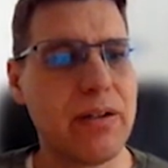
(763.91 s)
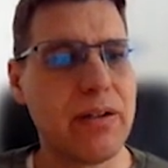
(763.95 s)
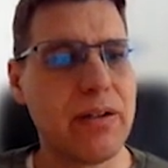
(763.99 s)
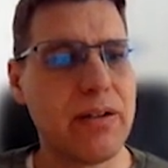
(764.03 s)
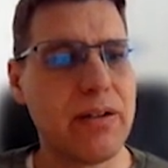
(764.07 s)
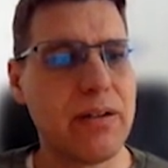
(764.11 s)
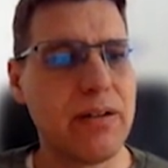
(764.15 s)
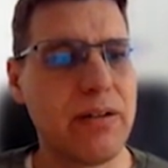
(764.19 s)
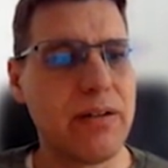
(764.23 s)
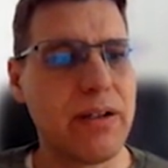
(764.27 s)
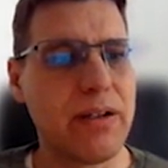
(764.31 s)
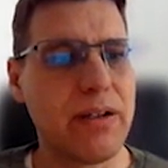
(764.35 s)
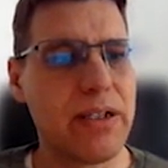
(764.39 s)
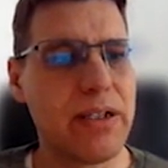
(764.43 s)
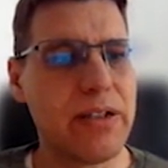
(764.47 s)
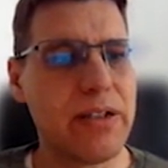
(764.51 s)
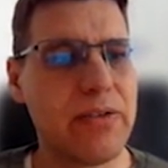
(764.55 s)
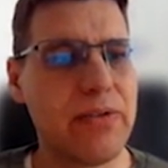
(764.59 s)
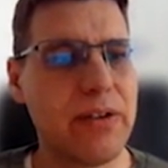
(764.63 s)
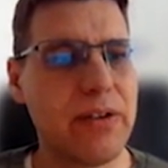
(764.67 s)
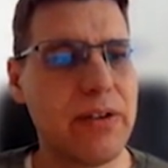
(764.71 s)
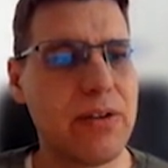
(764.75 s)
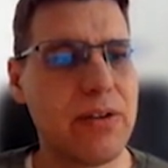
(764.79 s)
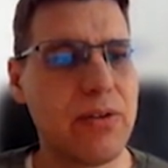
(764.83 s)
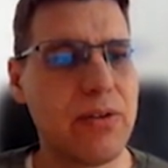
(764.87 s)

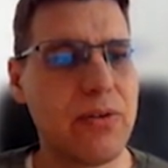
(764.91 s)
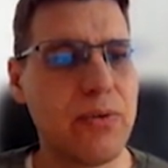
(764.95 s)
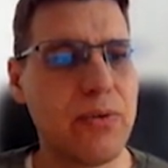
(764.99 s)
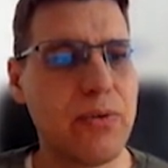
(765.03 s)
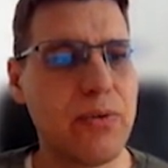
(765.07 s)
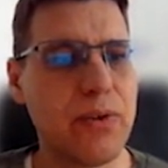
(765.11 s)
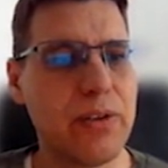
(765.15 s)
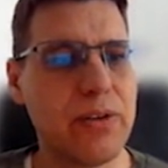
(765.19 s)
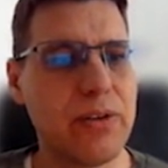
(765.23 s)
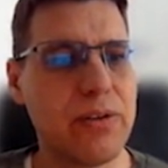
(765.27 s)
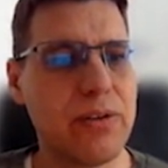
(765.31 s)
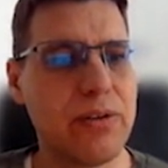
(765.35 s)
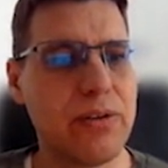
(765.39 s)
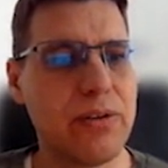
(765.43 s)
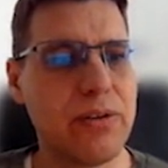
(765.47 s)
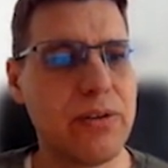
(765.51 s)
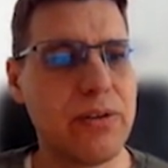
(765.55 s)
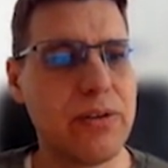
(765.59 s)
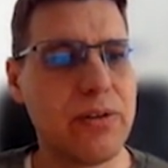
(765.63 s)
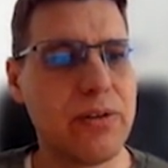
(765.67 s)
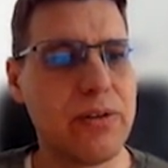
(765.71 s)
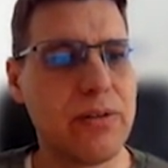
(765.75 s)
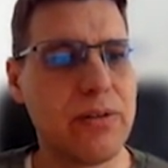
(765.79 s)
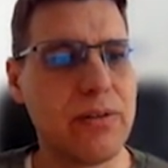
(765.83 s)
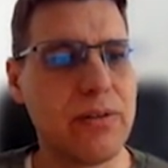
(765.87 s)
SV
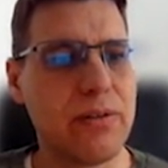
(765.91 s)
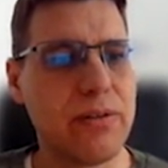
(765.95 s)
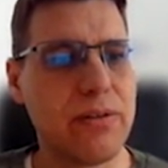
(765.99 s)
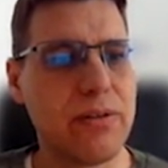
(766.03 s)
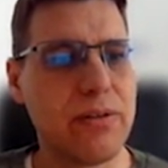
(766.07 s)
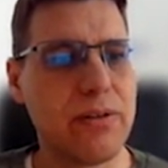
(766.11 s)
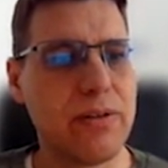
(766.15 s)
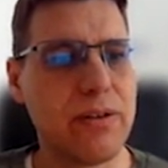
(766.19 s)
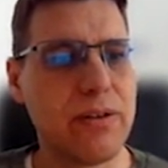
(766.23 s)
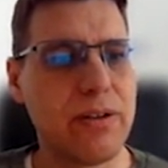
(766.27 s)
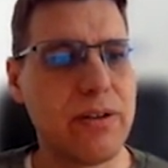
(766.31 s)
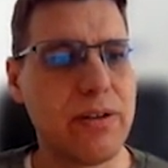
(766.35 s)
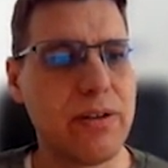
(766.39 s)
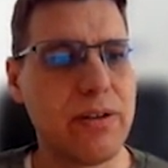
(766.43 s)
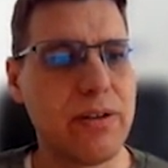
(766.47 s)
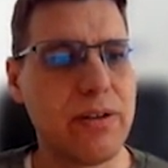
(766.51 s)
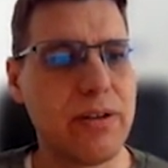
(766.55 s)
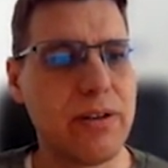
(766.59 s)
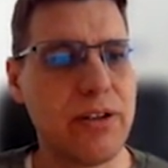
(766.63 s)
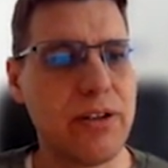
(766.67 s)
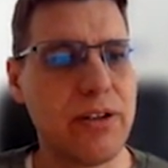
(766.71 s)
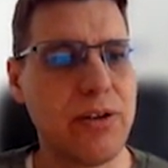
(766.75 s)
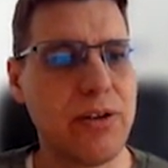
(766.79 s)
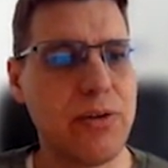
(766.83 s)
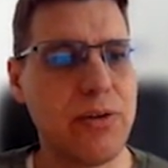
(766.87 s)
converter
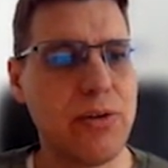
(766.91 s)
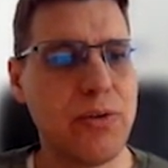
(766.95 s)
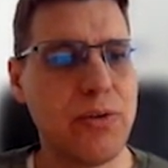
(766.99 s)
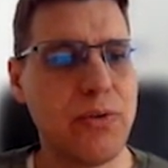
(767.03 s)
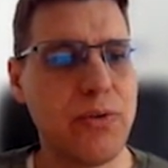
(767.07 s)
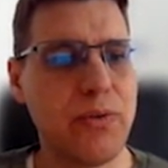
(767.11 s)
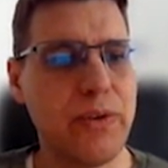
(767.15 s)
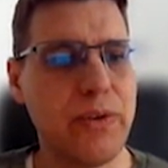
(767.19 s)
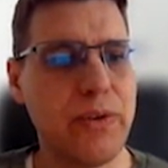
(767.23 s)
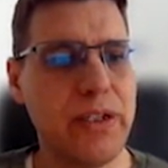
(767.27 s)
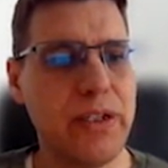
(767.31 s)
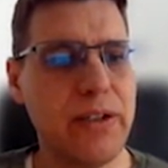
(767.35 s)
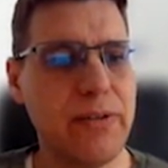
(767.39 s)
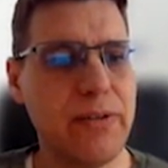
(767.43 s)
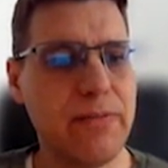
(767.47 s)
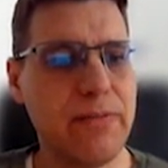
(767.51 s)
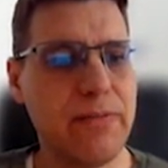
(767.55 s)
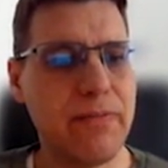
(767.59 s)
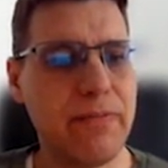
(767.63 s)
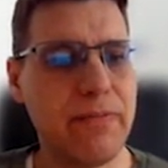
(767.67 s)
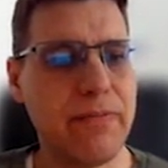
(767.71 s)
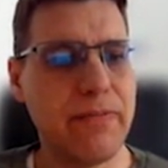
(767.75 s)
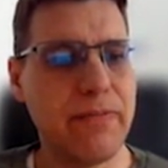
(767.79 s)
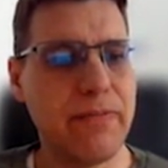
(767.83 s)
UV.